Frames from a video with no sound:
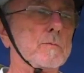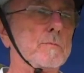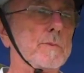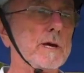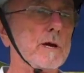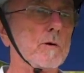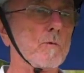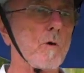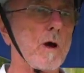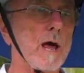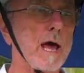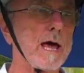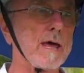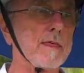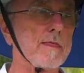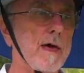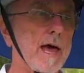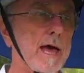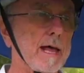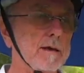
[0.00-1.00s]
to be aware
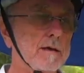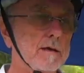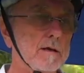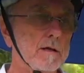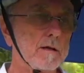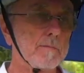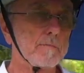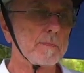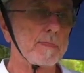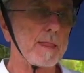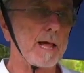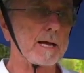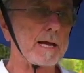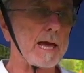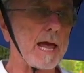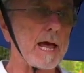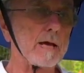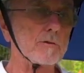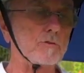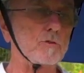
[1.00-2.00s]
that a
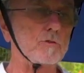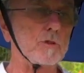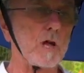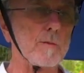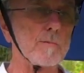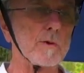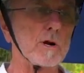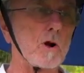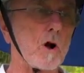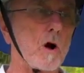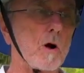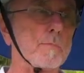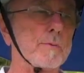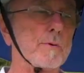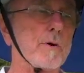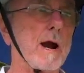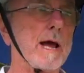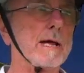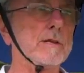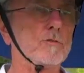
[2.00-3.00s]
cow's stomach
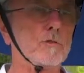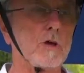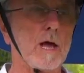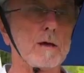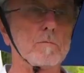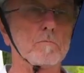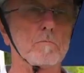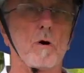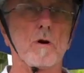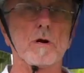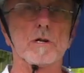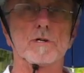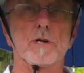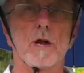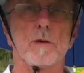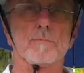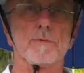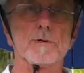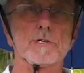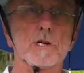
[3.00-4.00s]
operates at body
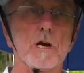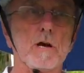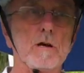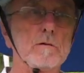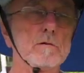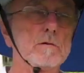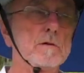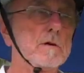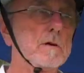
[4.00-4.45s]
temperature.